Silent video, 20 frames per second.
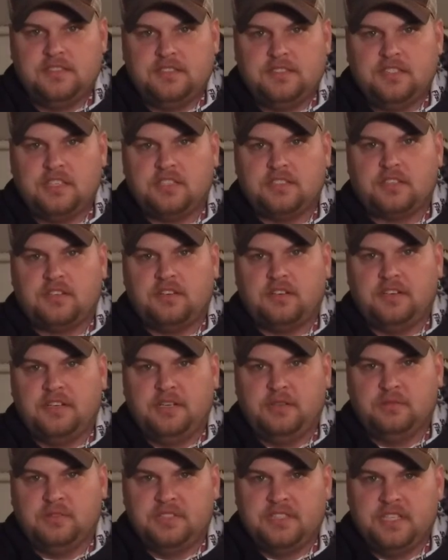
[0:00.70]
Josh Carter
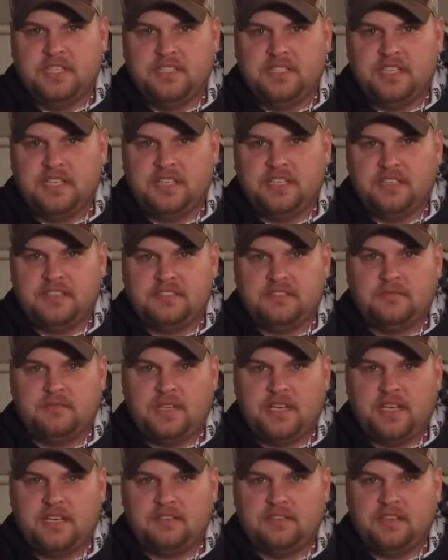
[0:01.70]
here with J&J Custom
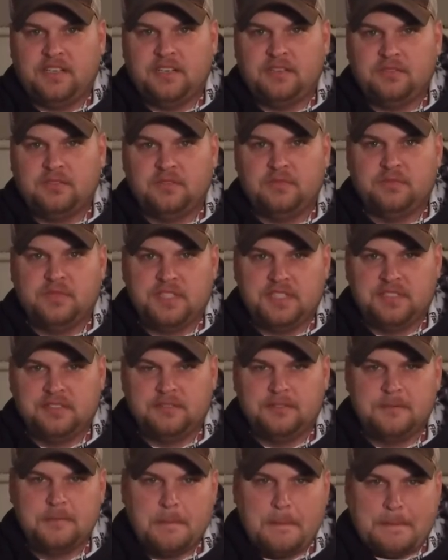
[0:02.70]
Tackle and Outdoor
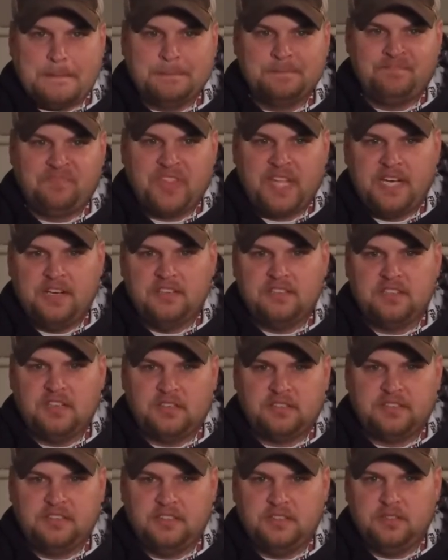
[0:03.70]
Ambitions. Here to
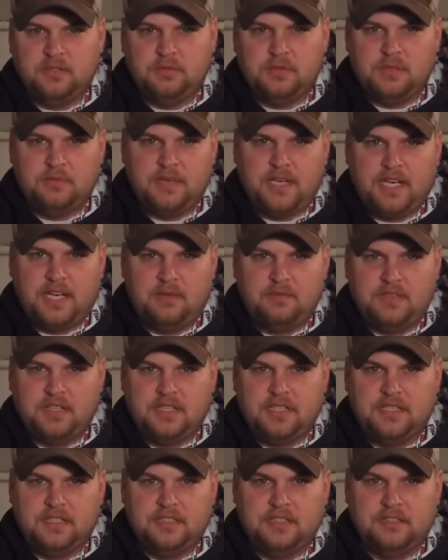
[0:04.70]
talk to you a little bit about how
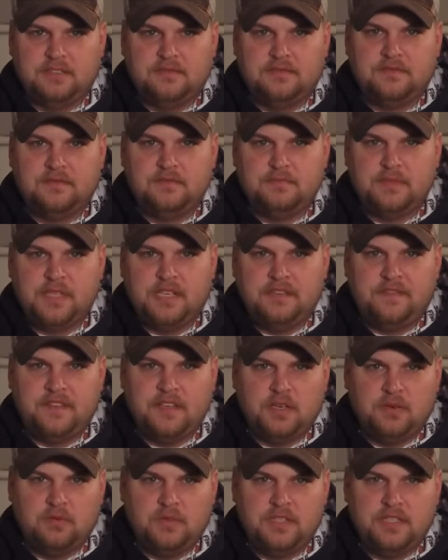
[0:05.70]
my
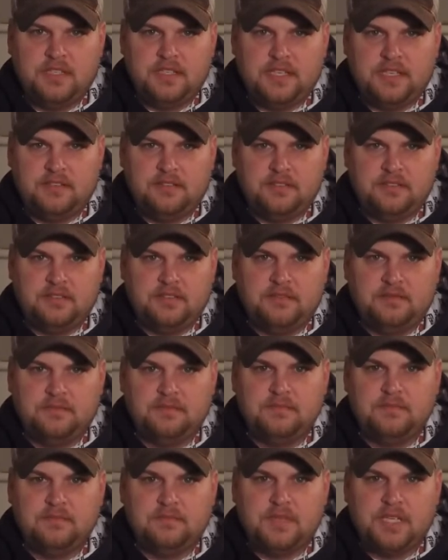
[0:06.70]
BFL went down on the
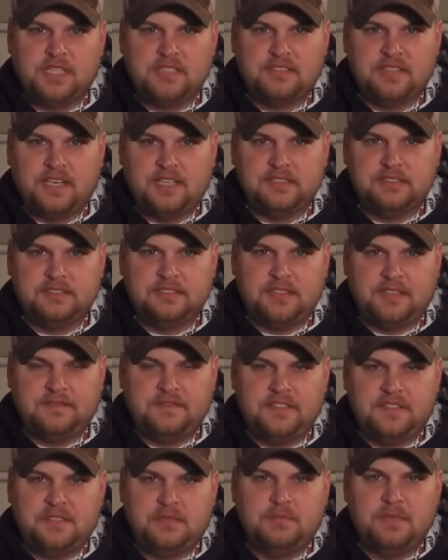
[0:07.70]
Bugs Island. I
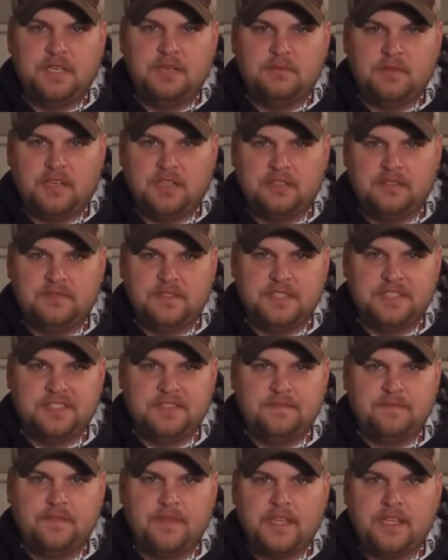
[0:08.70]
fished the Piedmont
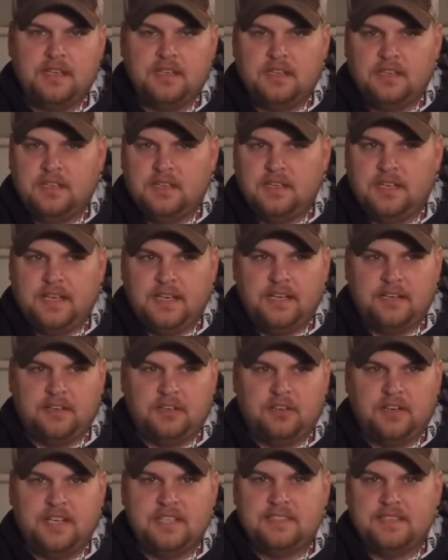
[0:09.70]
Division. Had a
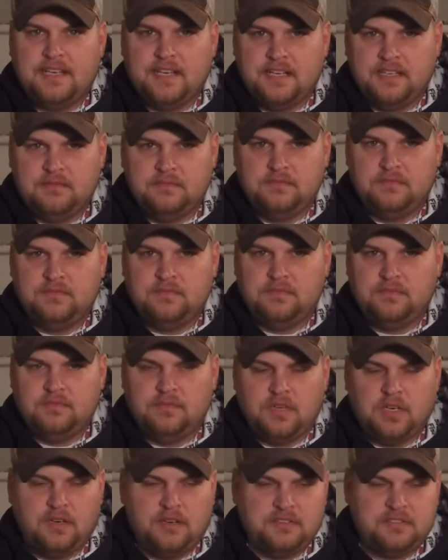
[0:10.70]
great time,
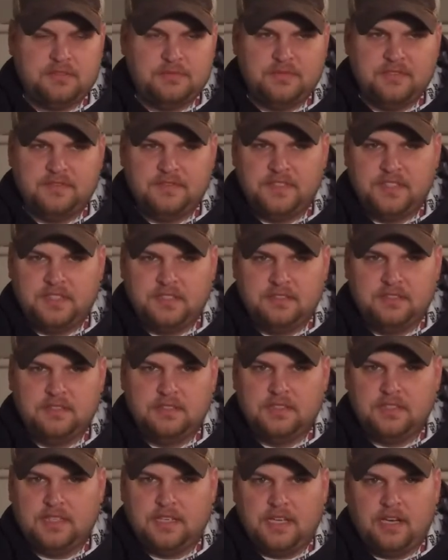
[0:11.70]
awesome event,
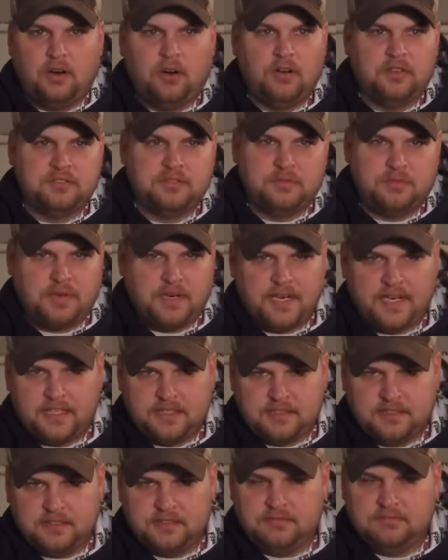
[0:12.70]
awesome
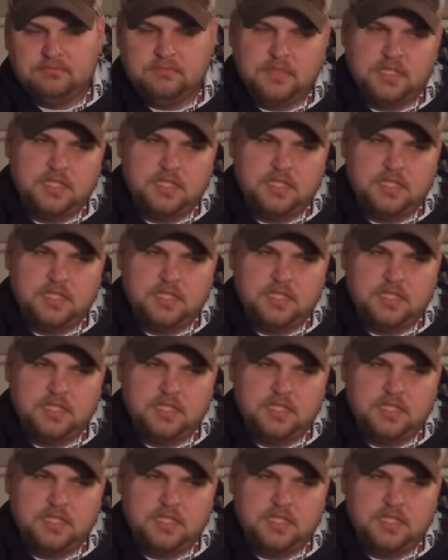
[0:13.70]
practice.